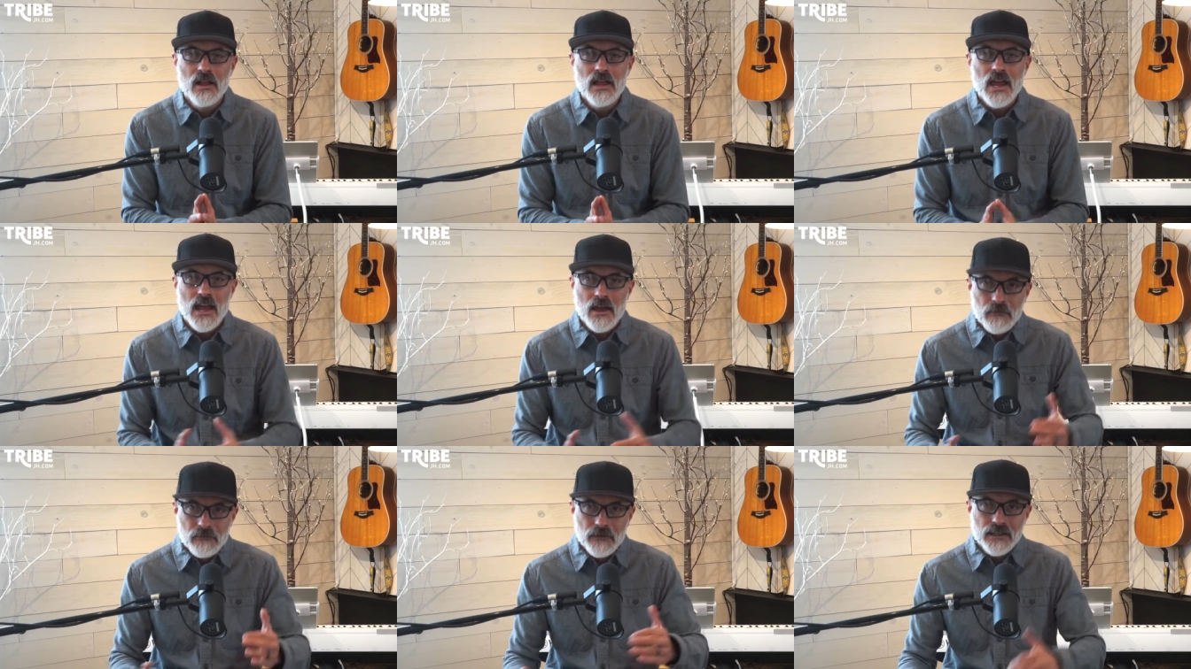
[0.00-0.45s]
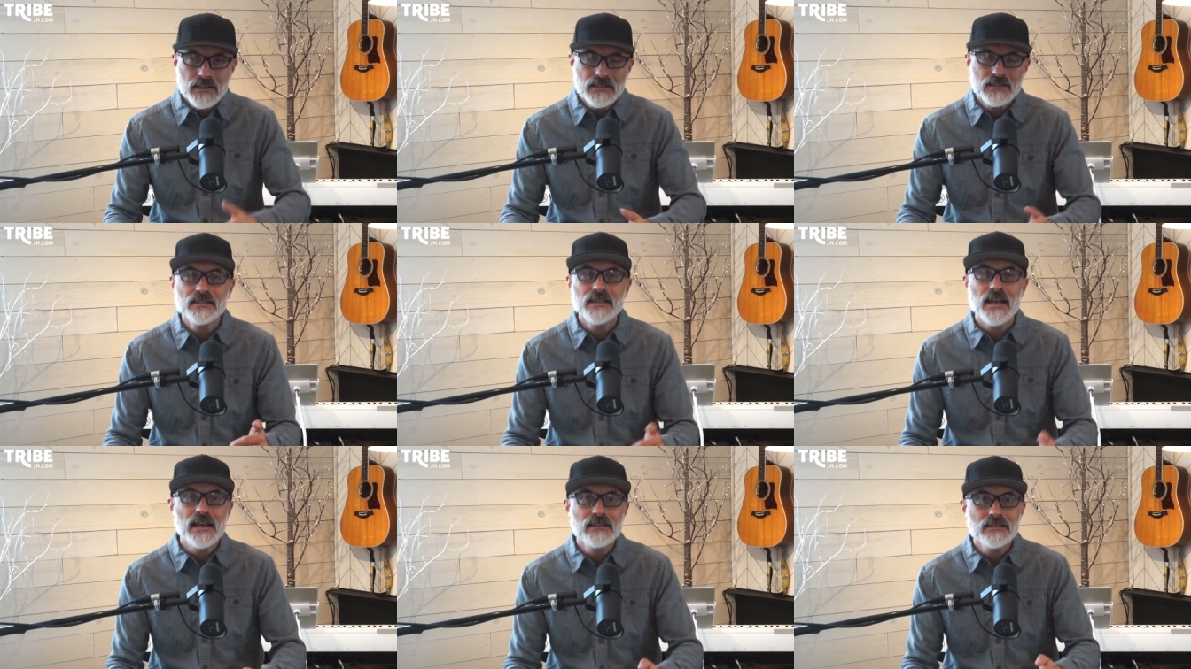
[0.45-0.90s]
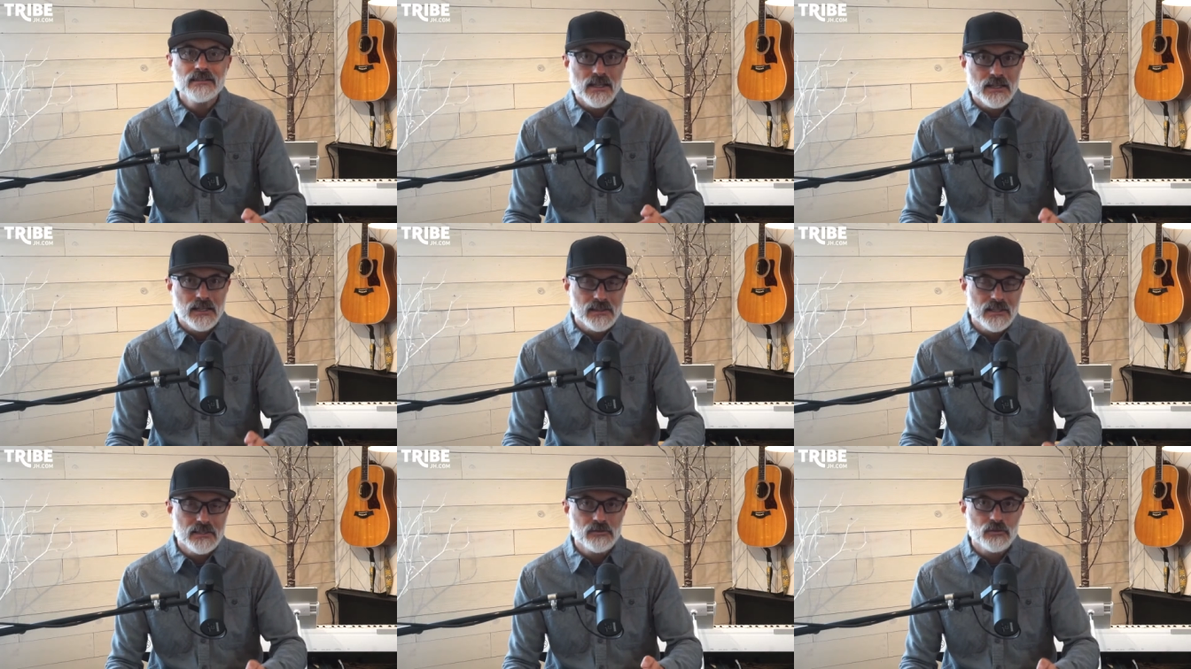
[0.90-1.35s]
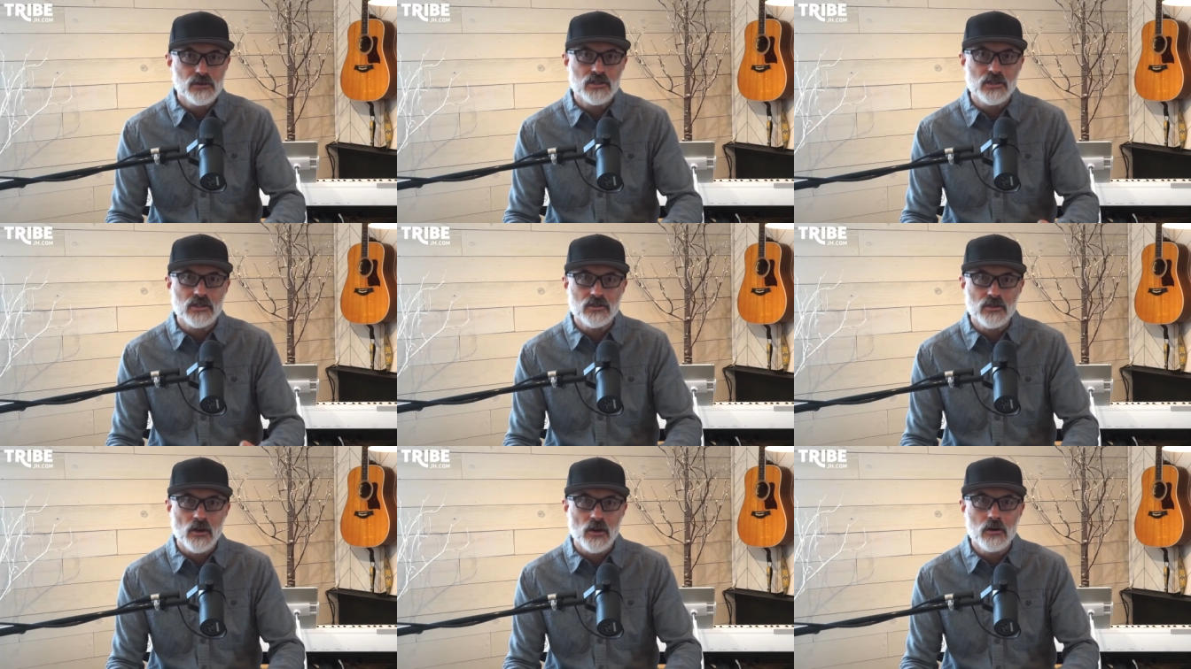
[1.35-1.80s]
If it says that this was
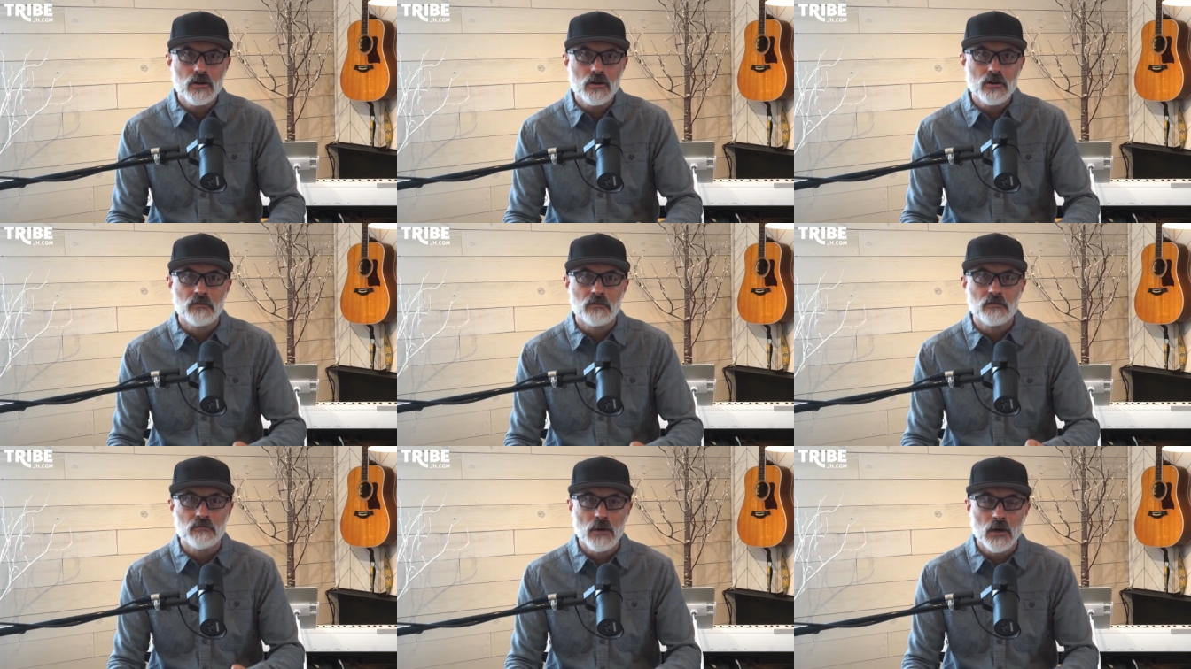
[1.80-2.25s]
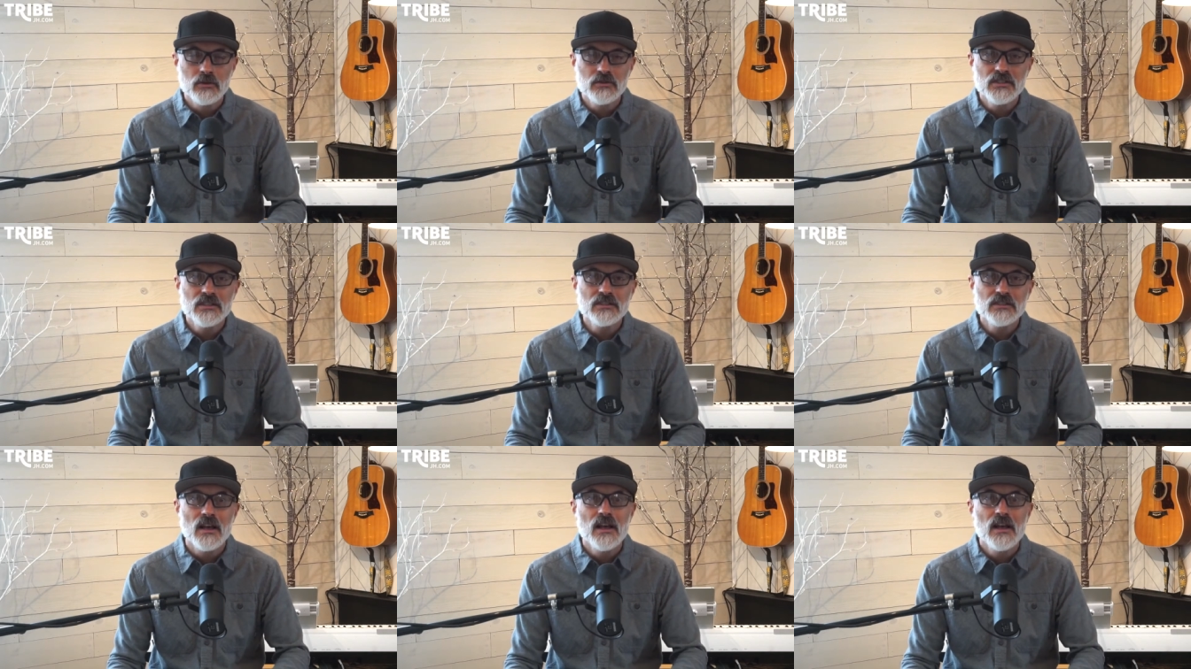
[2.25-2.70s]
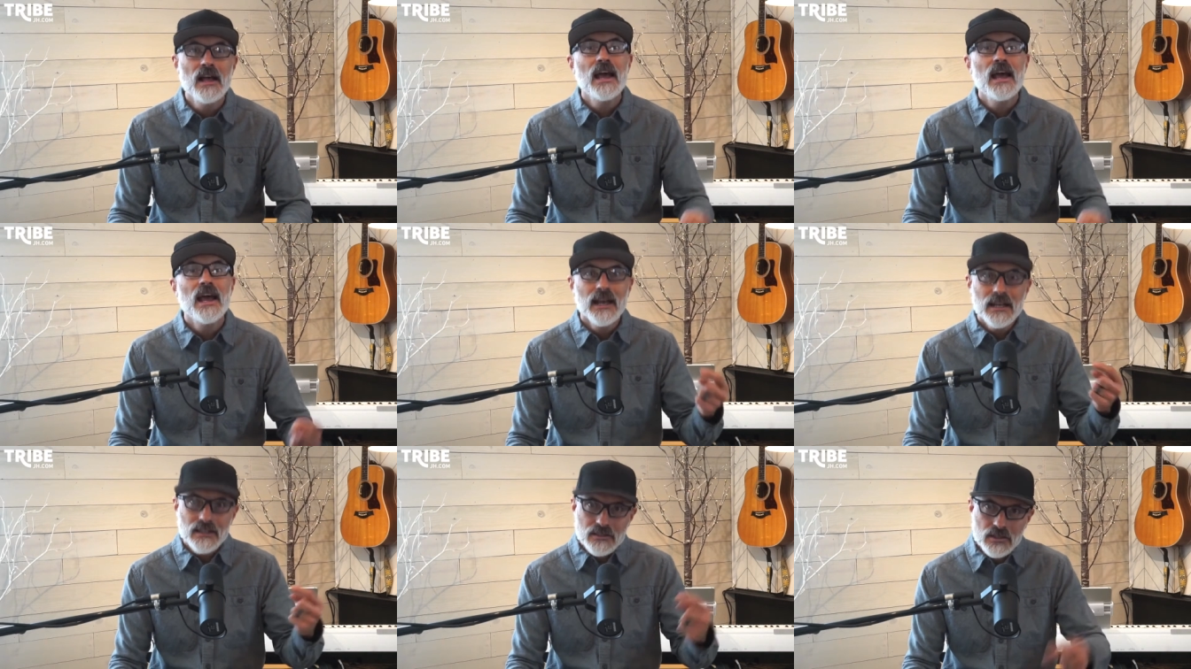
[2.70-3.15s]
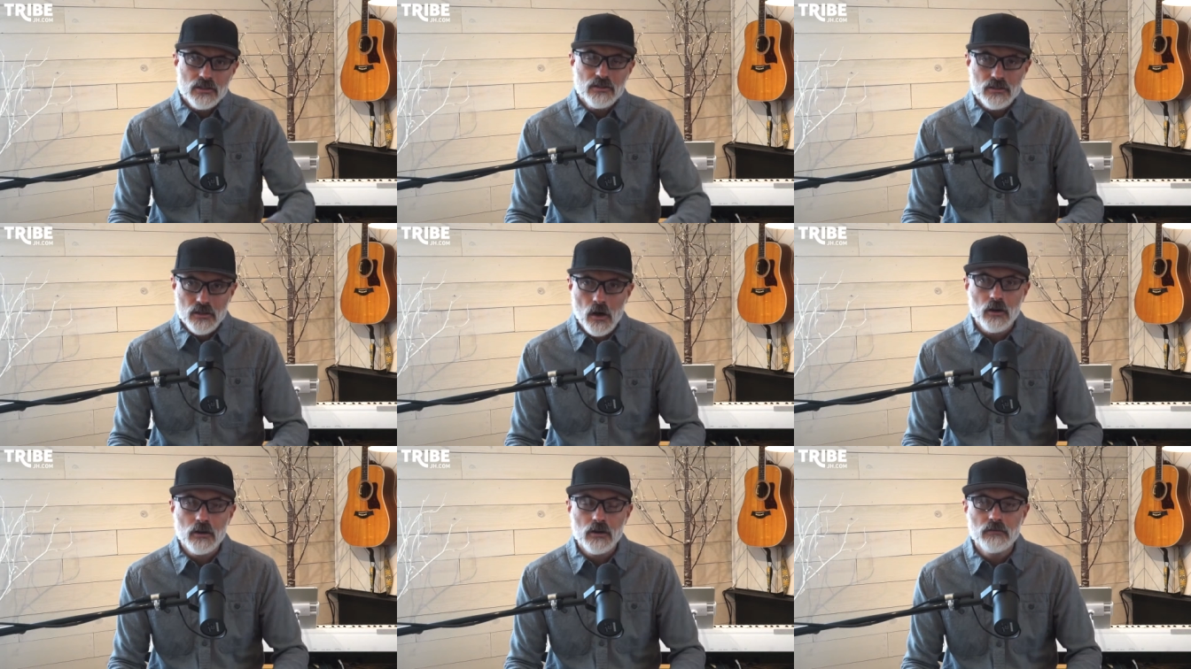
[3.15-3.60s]
a song of Moses, it's a
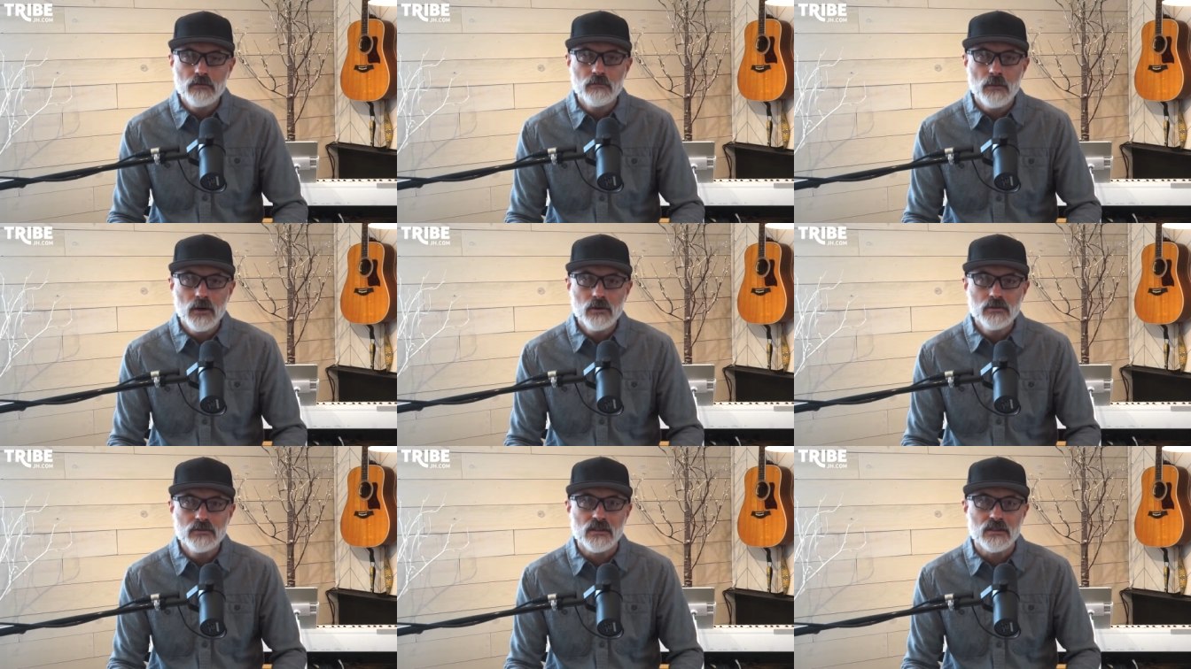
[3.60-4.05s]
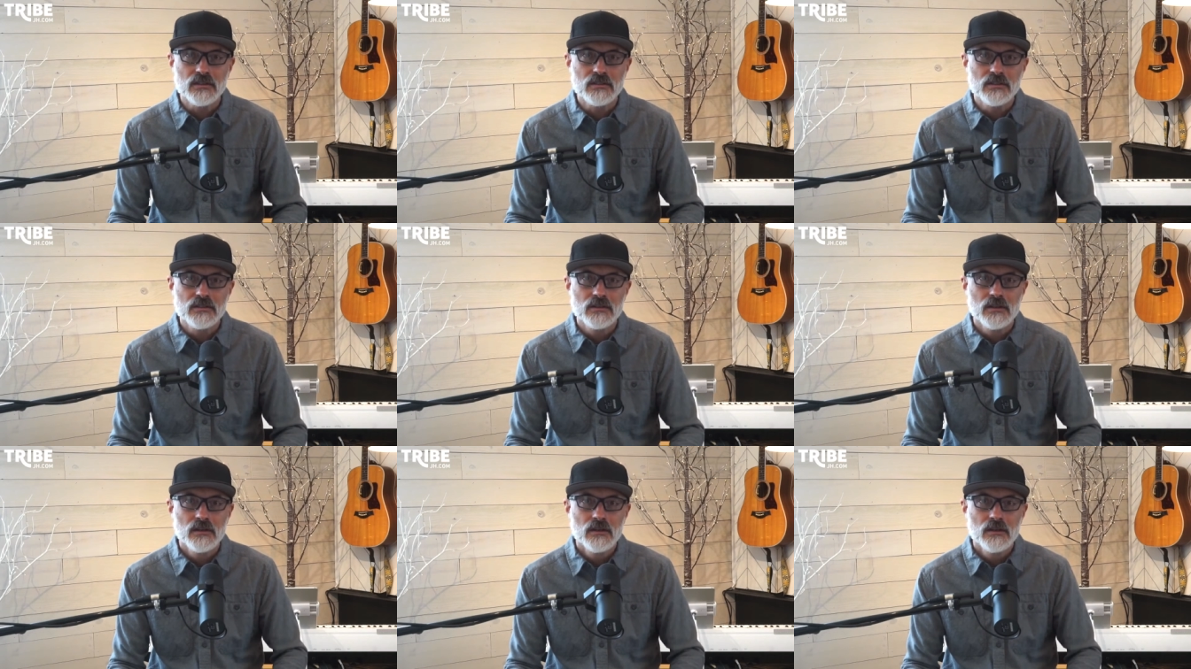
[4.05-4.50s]
song of Moses.